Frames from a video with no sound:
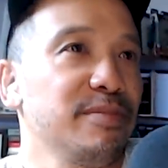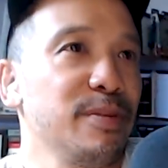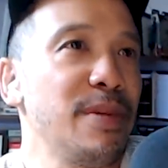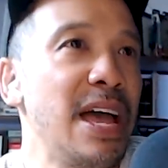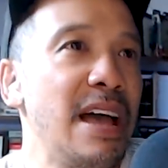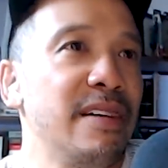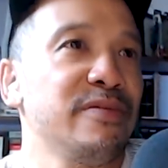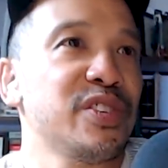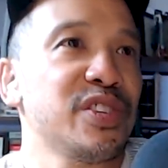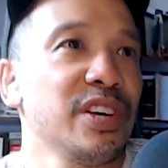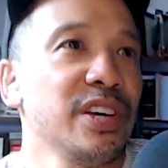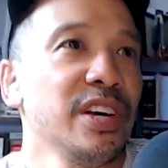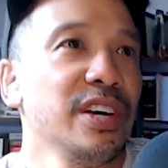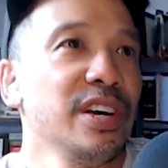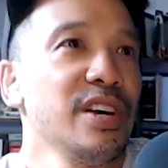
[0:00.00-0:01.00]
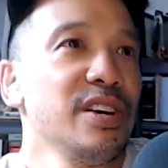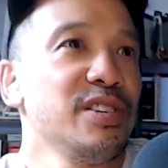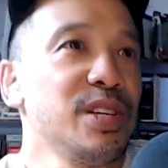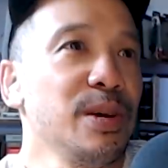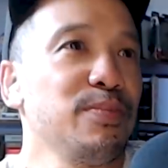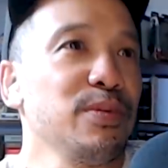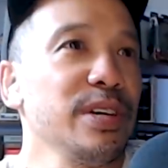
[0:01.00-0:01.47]
The Mavs
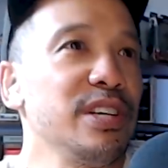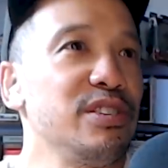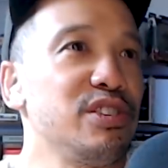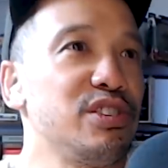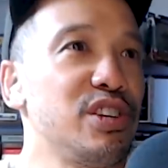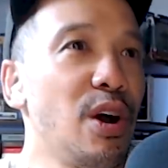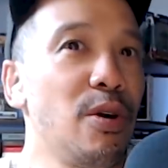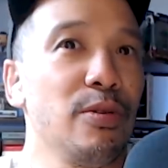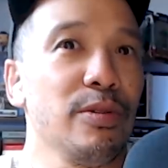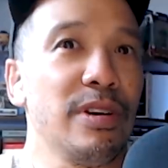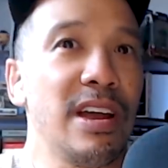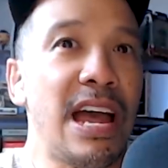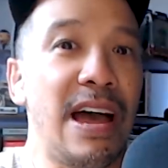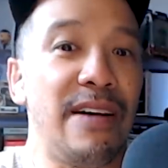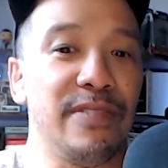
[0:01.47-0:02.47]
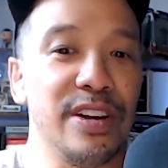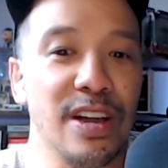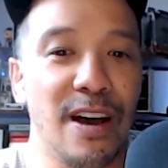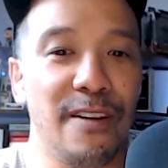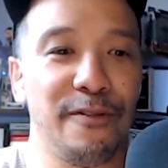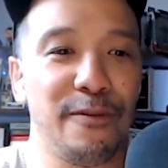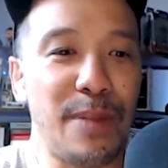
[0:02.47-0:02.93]
simply don't have
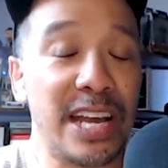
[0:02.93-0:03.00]
enough.